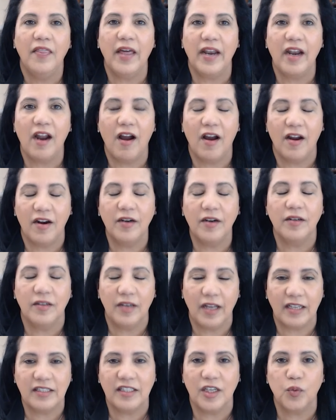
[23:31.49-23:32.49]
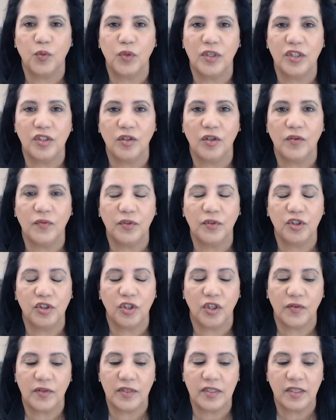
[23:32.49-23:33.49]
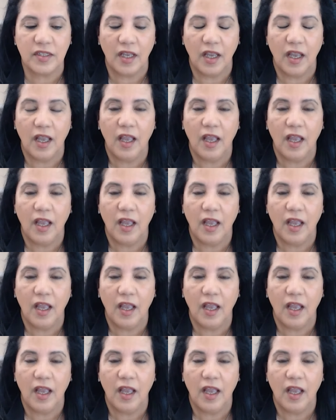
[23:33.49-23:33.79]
that are, like I said, retail or food service,